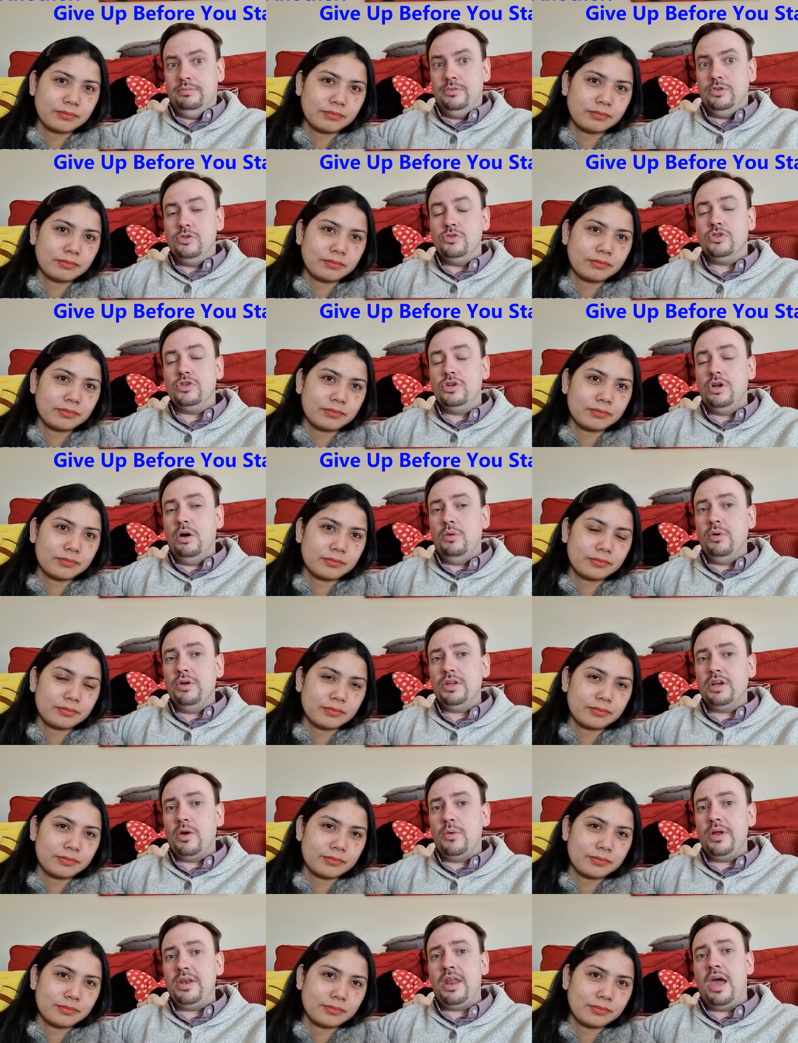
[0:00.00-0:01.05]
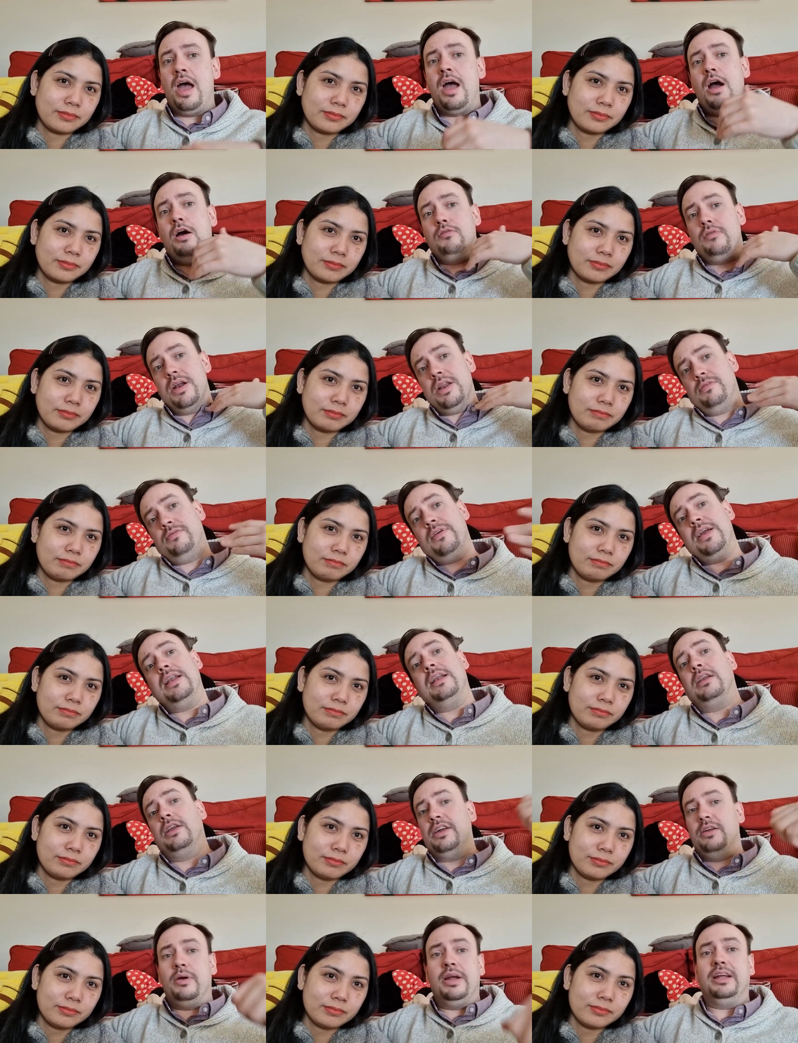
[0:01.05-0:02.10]
Speaker 1: You do not want to go in there already
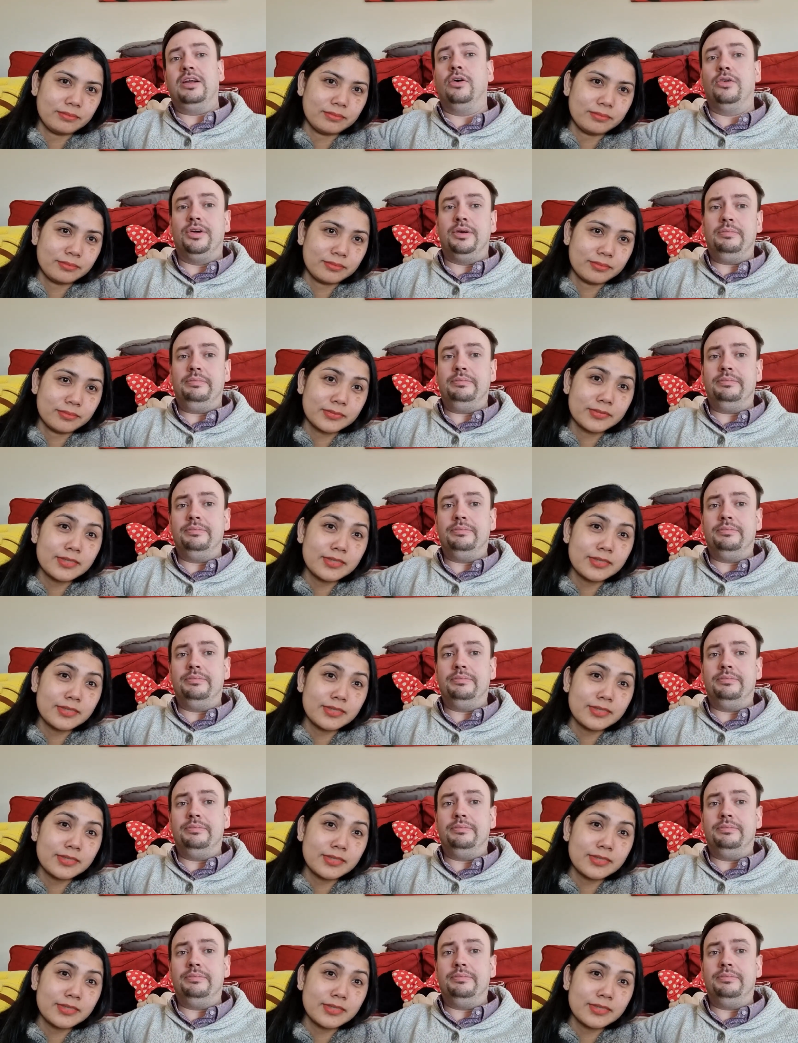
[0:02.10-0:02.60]
feeling that you ain't got it.